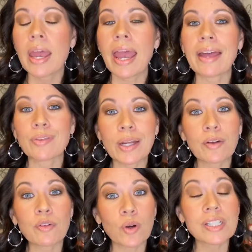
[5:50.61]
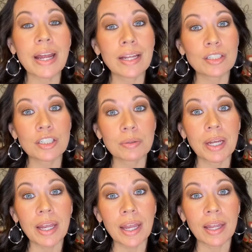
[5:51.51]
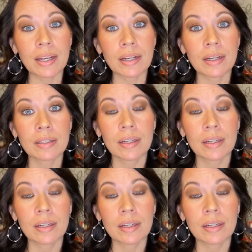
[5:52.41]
And then of course I had to do it in